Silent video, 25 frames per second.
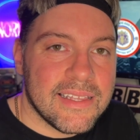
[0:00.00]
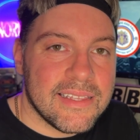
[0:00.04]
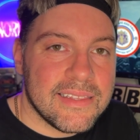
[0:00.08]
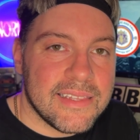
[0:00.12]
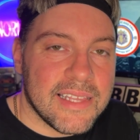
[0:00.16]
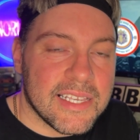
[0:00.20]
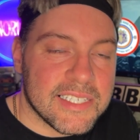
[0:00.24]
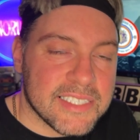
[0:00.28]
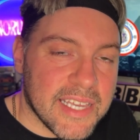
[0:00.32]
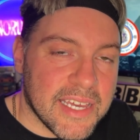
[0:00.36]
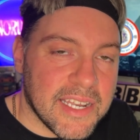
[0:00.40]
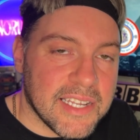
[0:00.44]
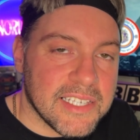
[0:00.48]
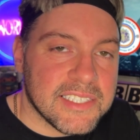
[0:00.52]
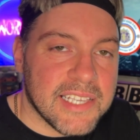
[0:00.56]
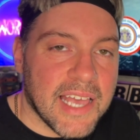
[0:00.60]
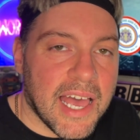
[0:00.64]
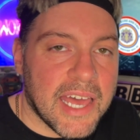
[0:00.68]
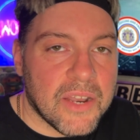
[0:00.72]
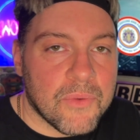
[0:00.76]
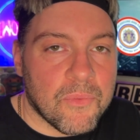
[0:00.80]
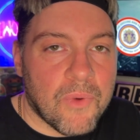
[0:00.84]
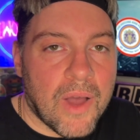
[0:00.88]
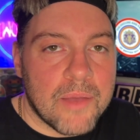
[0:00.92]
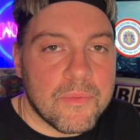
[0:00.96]
Let's get this out
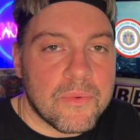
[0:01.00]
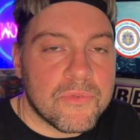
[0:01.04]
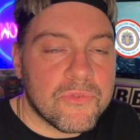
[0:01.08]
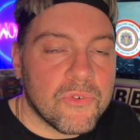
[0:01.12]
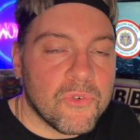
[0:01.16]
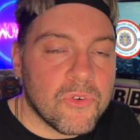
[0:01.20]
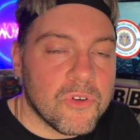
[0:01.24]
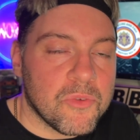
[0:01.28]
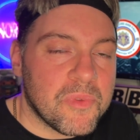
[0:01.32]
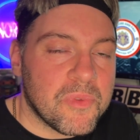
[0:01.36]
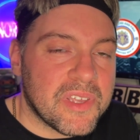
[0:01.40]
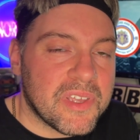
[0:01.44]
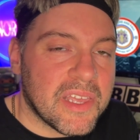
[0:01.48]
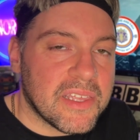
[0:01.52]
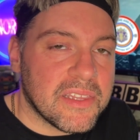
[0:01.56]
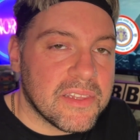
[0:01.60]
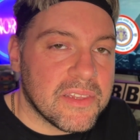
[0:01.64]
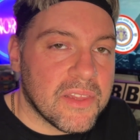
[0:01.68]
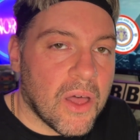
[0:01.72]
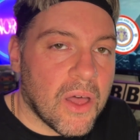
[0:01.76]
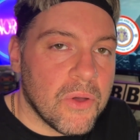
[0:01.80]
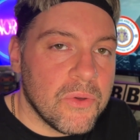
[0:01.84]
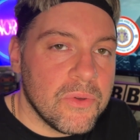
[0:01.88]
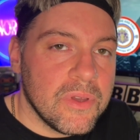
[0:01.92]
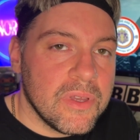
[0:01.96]
of the way before we begin
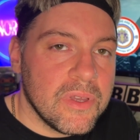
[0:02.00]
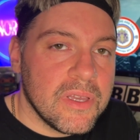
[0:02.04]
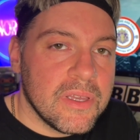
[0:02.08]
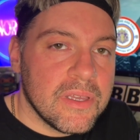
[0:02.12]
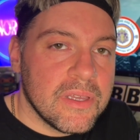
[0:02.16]
though.